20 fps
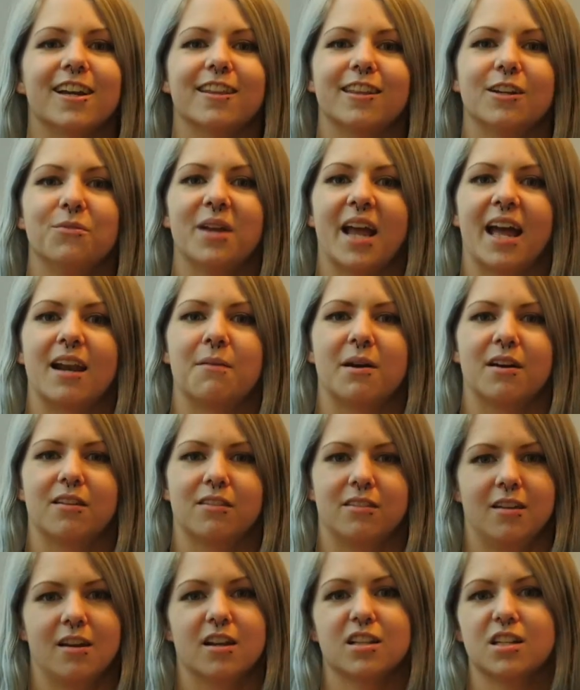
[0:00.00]
I think we had
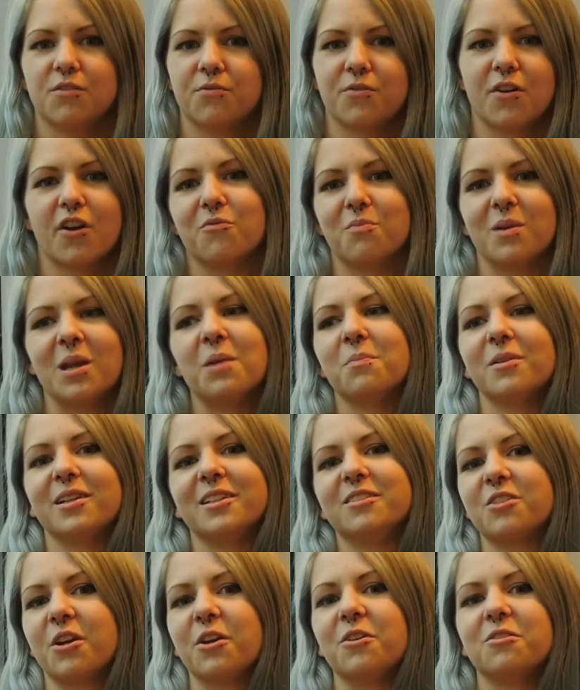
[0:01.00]
about 35 people
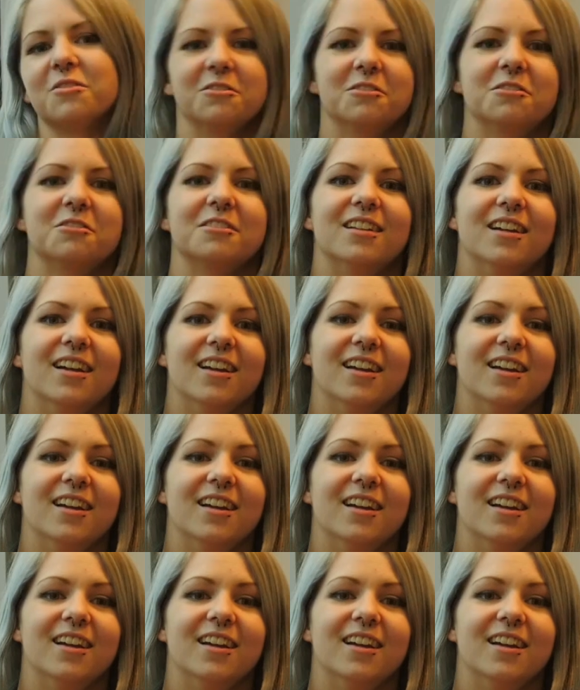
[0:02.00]
in total.